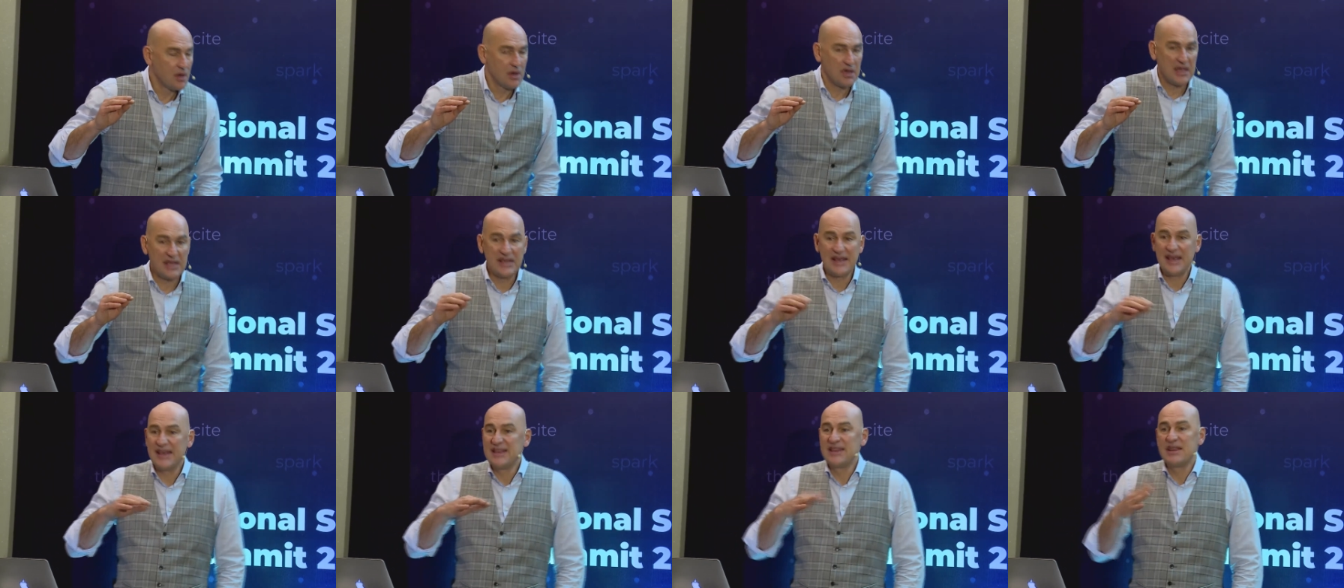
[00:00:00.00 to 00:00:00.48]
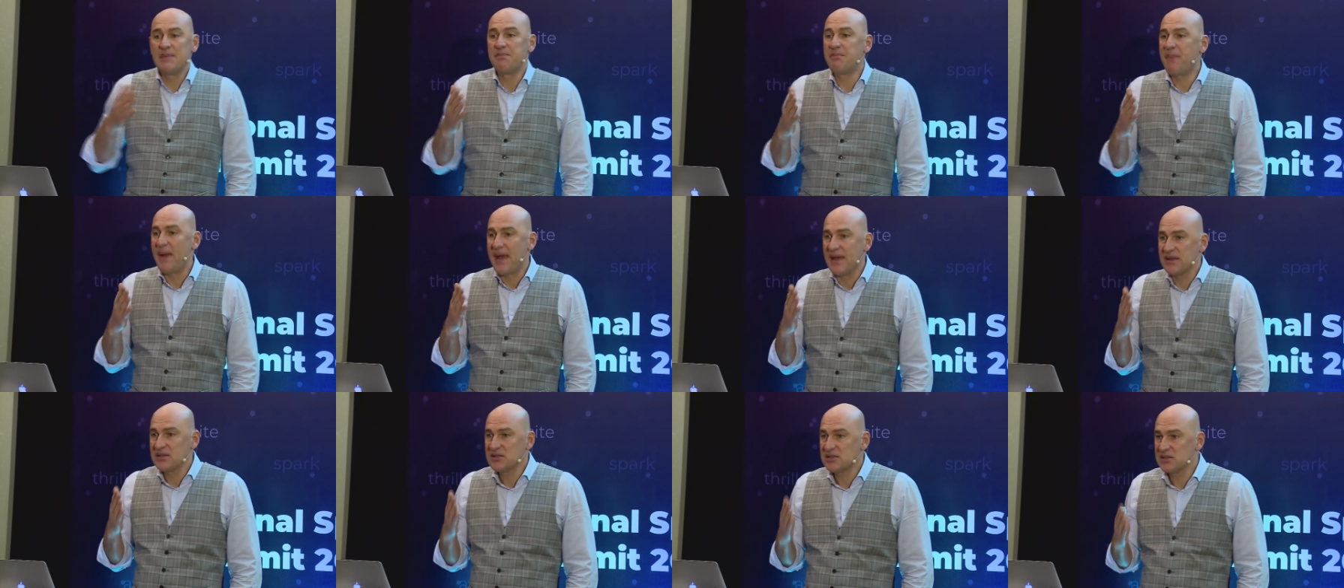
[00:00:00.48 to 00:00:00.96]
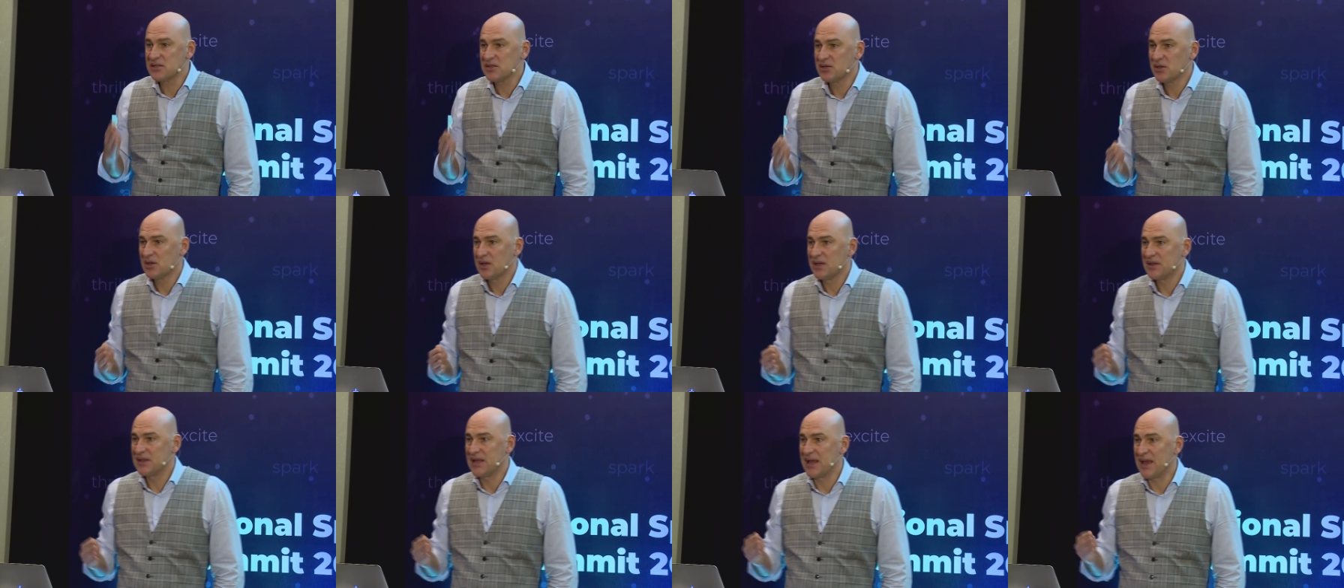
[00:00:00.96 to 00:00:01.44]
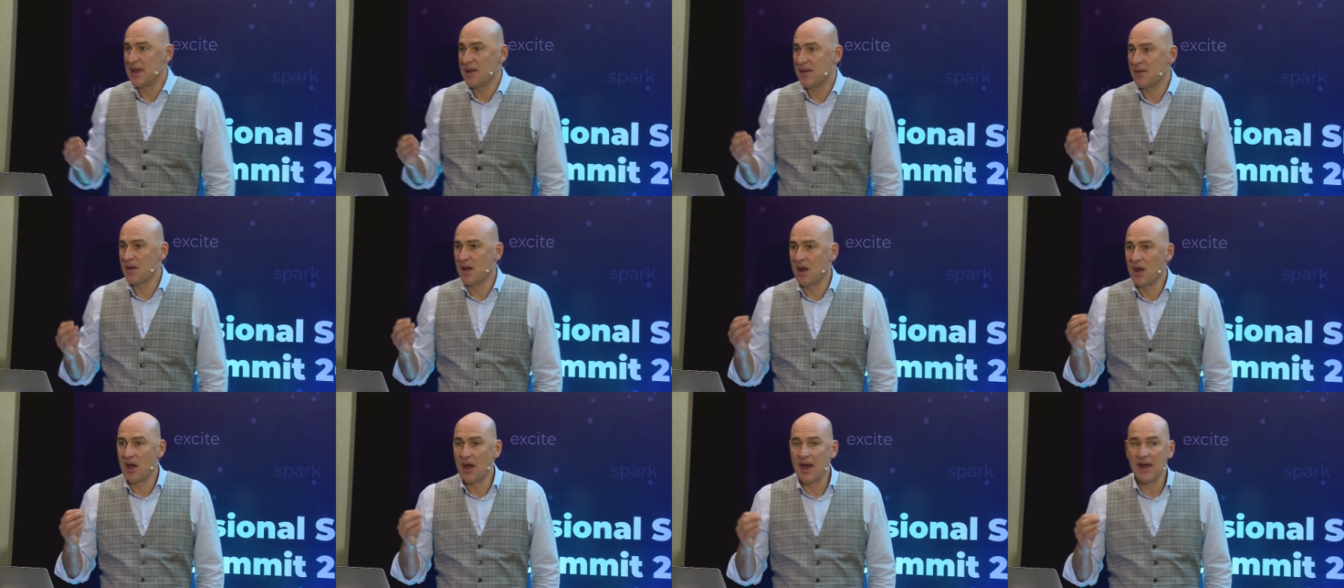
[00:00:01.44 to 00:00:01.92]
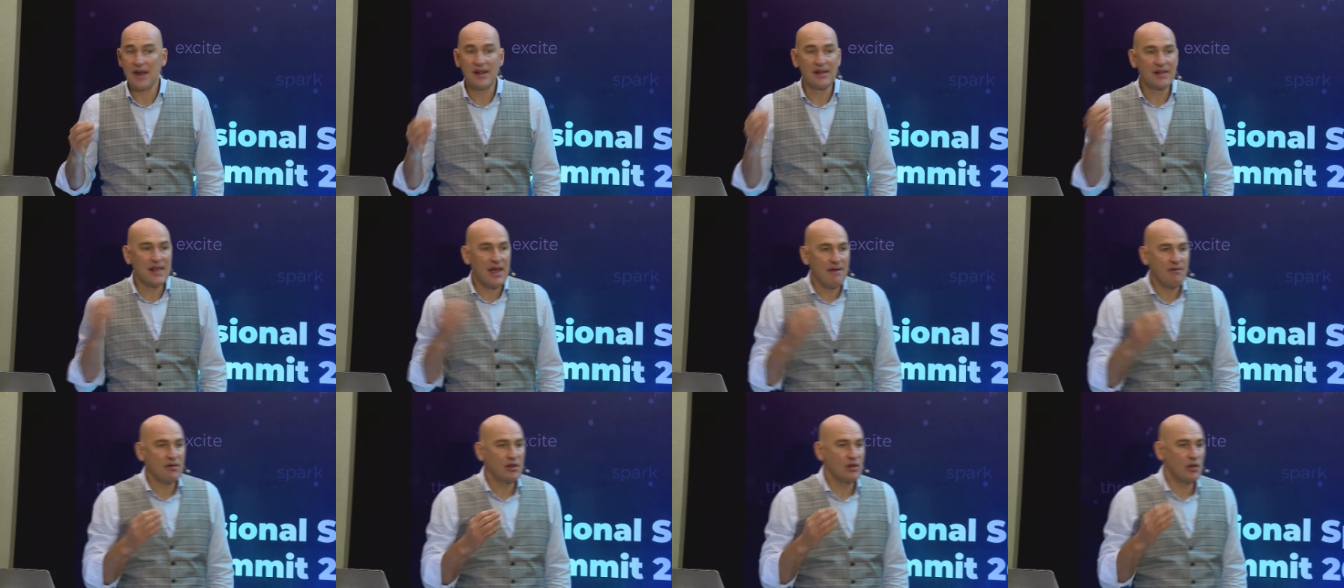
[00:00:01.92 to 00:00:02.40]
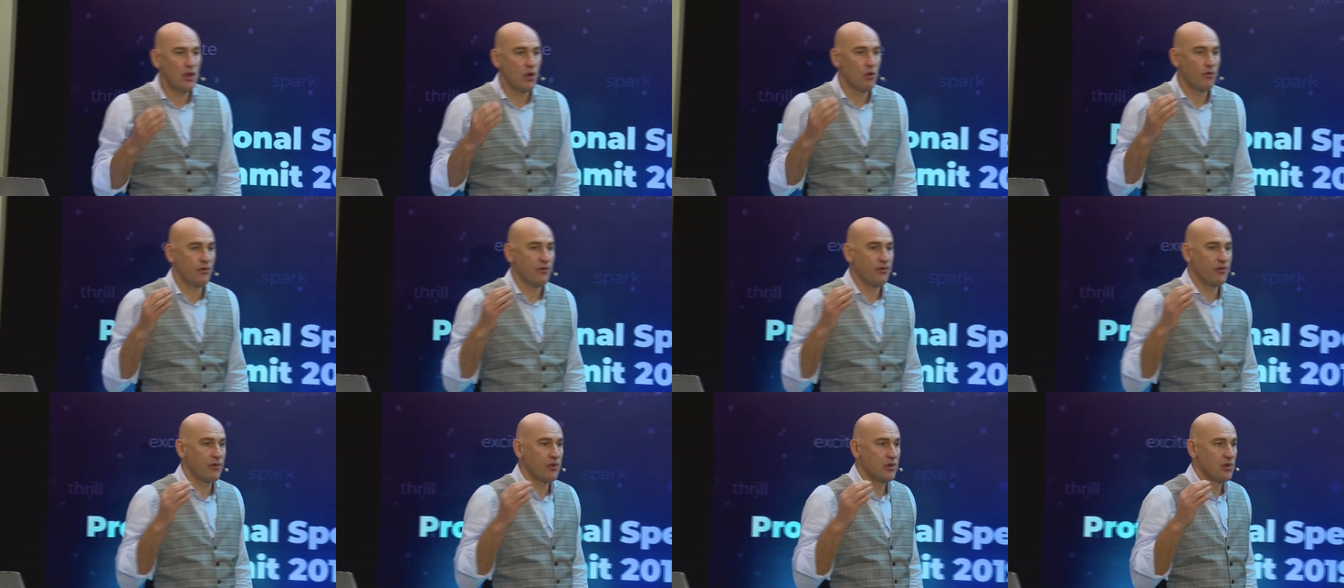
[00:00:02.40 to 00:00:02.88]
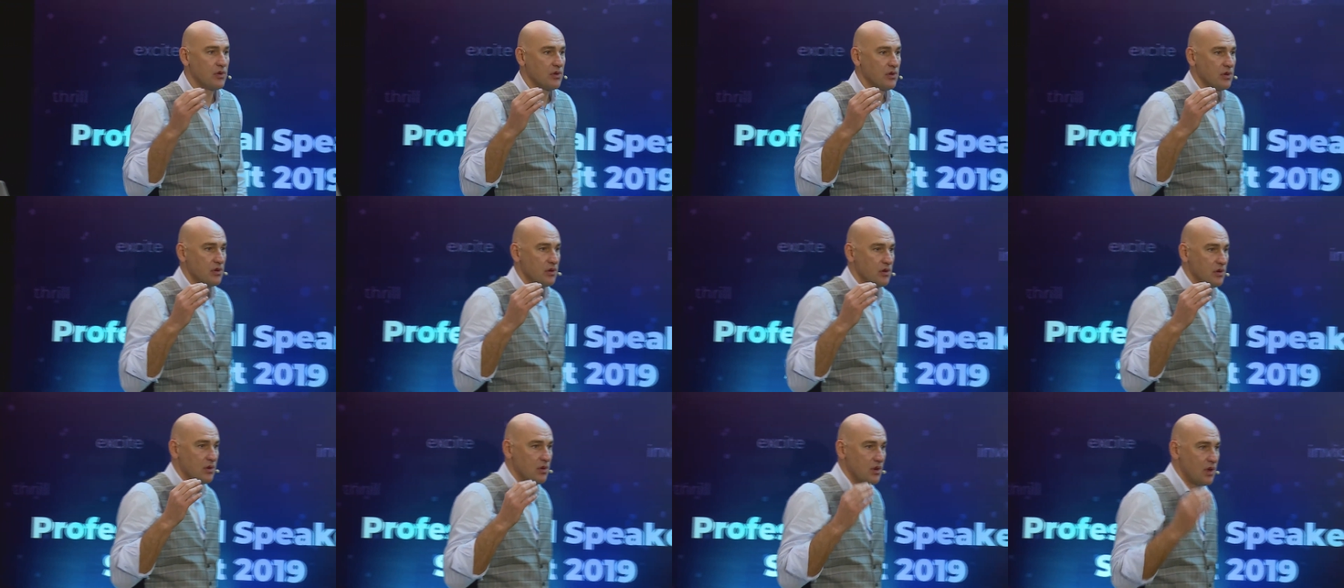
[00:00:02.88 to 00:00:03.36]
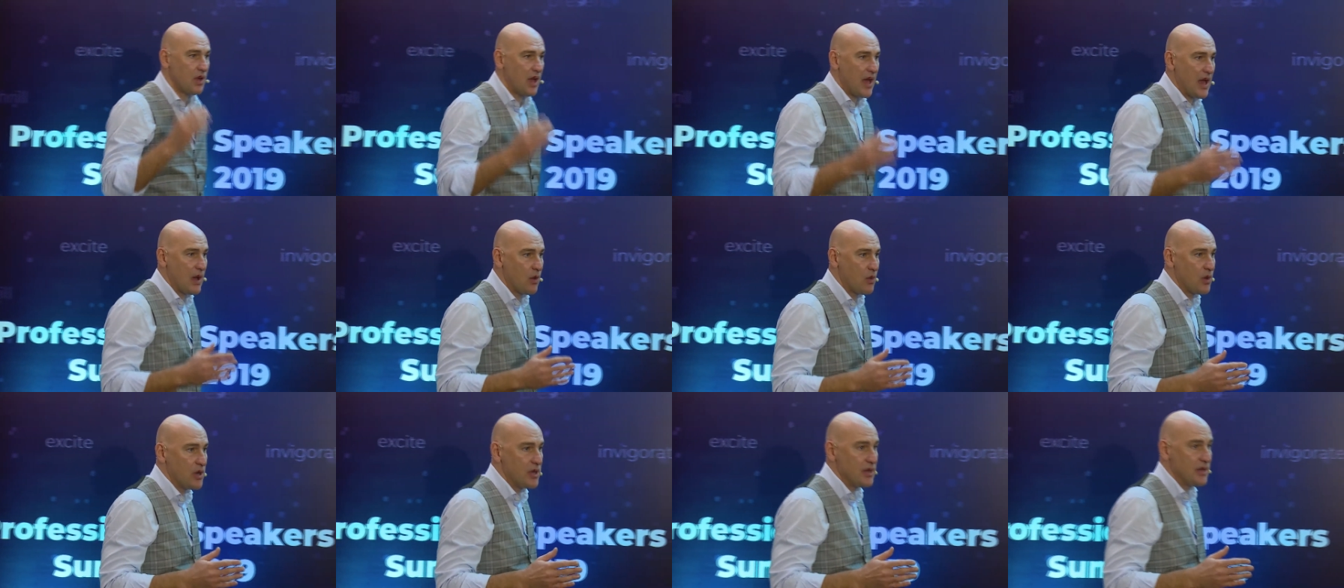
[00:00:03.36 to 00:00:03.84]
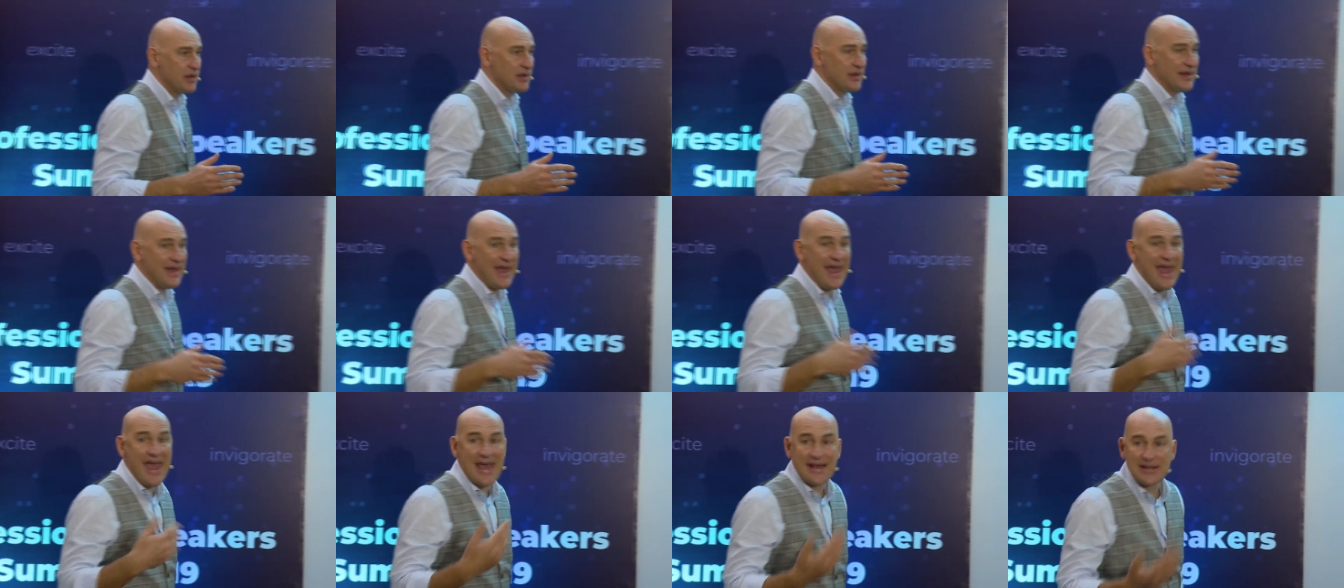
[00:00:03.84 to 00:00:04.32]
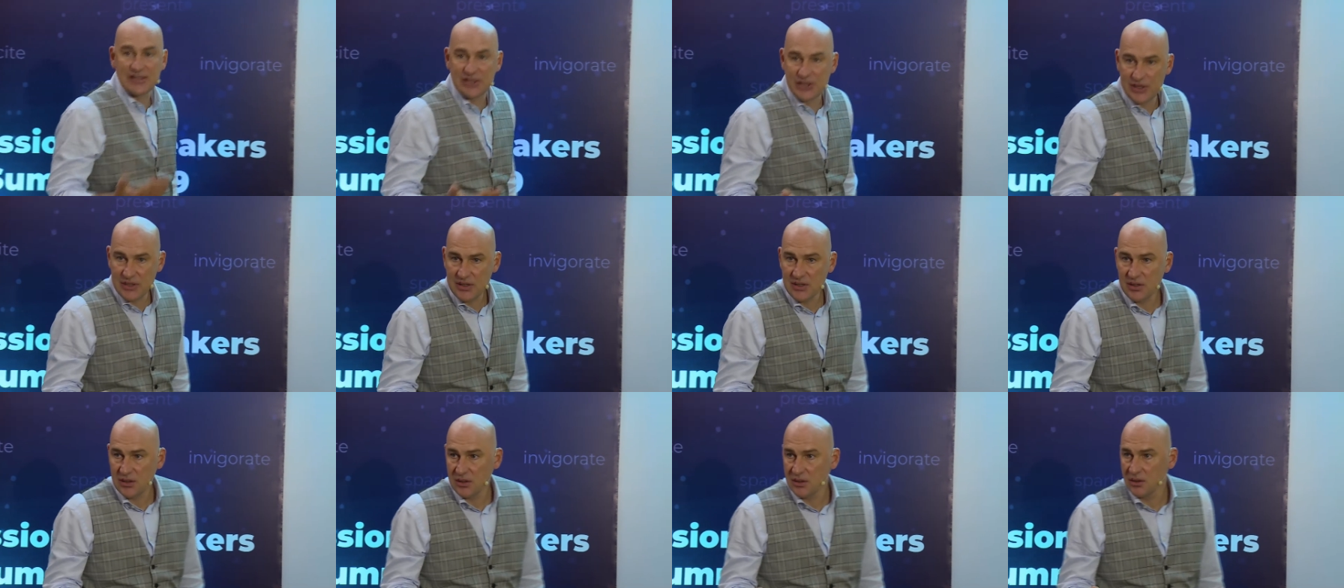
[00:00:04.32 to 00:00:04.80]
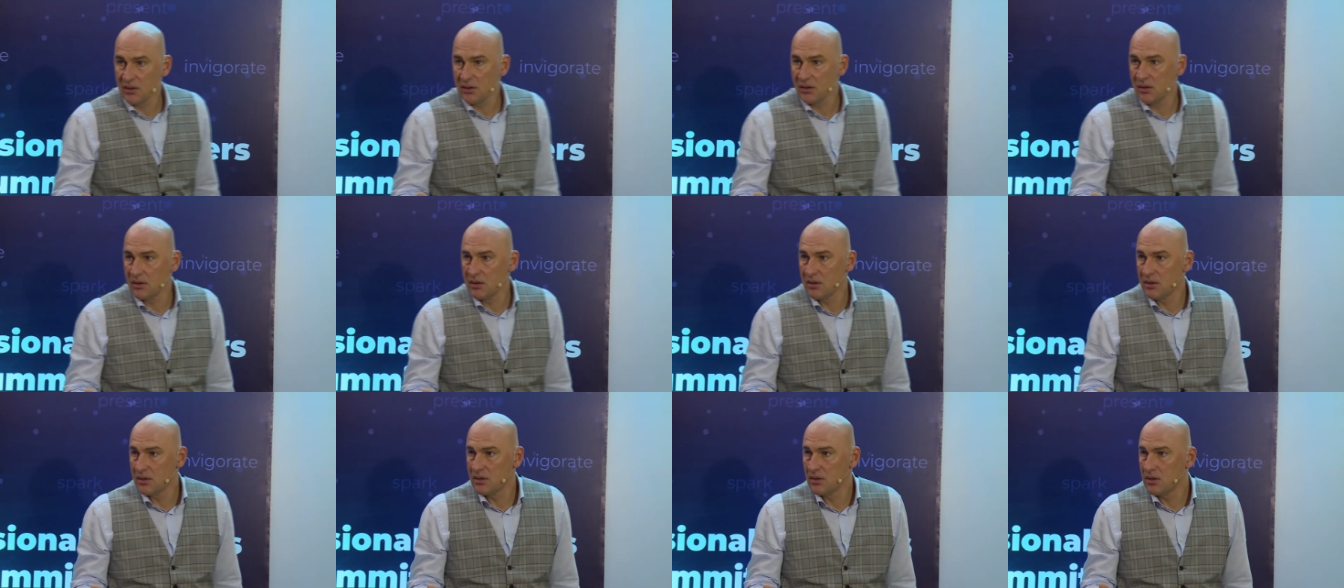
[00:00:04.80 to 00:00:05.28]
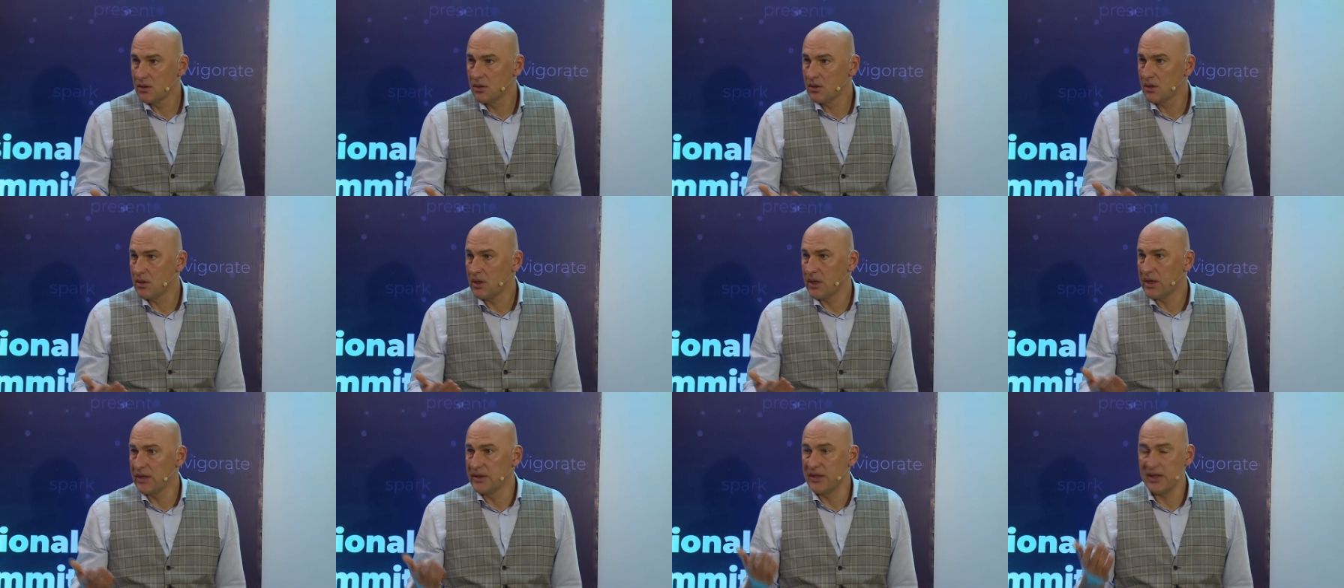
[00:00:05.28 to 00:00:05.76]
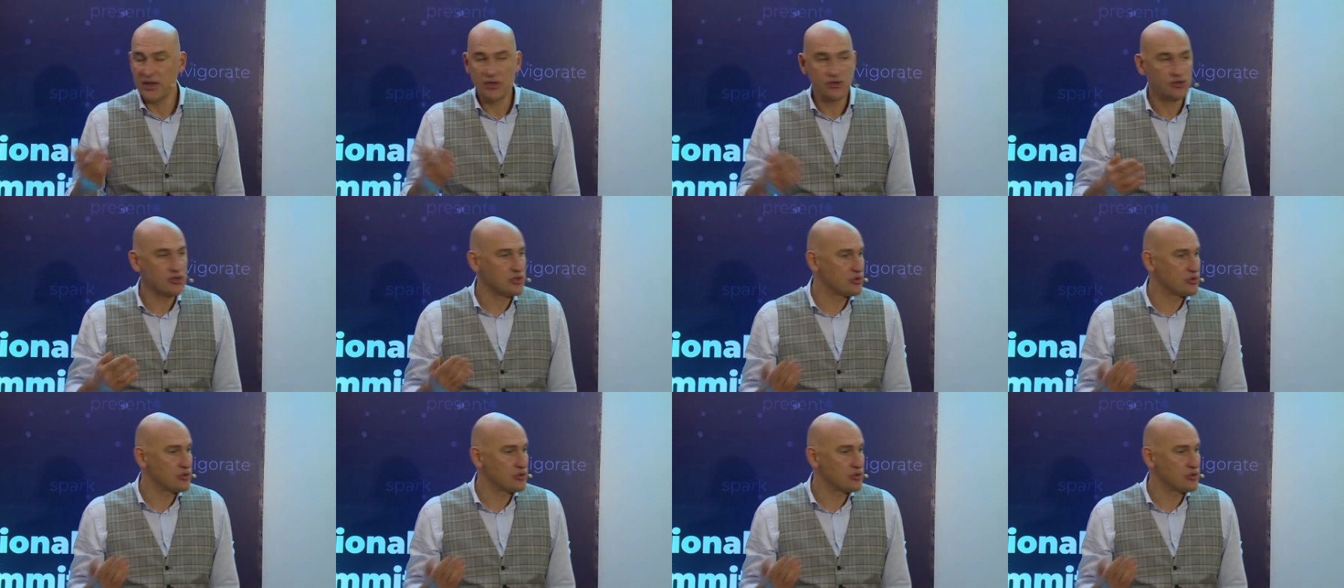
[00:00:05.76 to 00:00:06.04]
it, it depends the uh, level of our acting in each